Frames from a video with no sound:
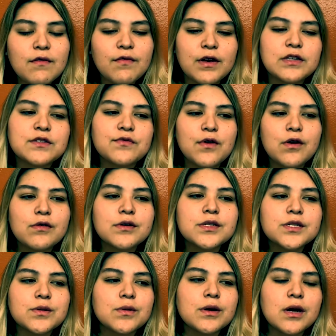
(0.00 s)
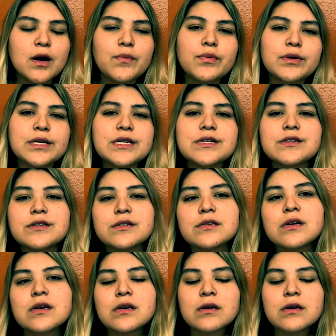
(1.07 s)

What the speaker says: Fast forward to a couple years,